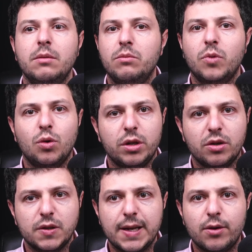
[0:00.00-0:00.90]

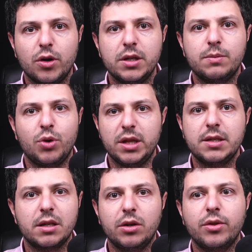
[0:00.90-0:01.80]
corticosteroids,
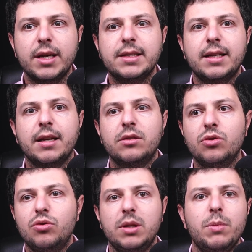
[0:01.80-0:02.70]
prednisolone, things like that to
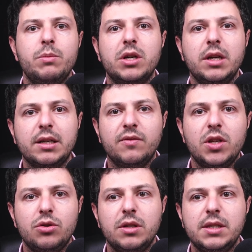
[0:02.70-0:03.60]
treat maybe a connective tissue
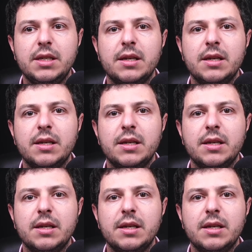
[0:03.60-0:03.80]
disease,